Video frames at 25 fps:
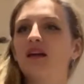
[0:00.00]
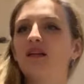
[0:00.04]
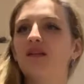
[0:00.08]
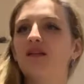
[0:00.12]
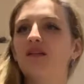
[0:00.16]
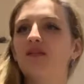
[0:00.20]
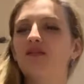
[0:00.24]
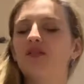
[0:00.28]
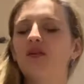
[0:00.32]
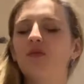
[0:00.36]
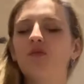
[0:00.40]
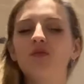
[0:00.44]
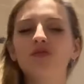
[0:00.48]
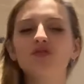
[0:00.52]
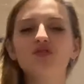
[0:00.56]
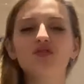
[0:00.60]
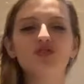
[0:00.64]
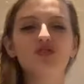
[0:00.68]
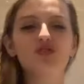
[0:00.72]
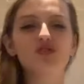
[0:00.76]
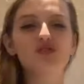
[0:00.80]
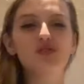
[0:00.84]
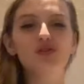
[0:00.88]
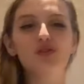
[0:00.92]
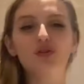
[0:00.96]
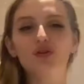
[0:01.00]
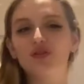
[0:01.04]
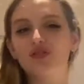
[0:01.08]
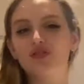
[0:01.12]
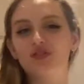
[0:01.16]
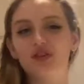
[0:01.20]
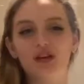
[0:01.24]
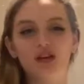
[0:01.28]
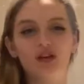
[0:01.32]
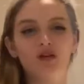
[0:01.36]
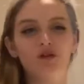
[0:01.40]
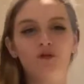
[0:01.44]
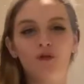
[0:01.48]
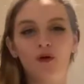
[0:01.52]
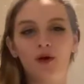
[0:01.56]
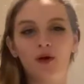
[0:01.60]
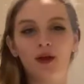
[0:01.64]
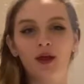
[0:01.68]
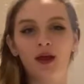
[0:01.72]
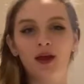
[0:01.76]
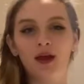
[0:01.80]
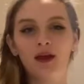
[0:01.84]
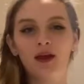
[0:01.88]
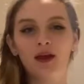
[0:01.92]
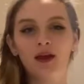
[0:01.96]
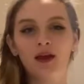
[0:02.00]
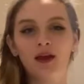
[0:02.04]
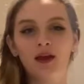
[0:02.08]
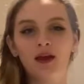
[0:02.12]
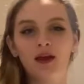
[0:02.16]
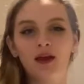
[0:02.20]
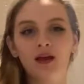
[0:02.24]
someone just looks at you funny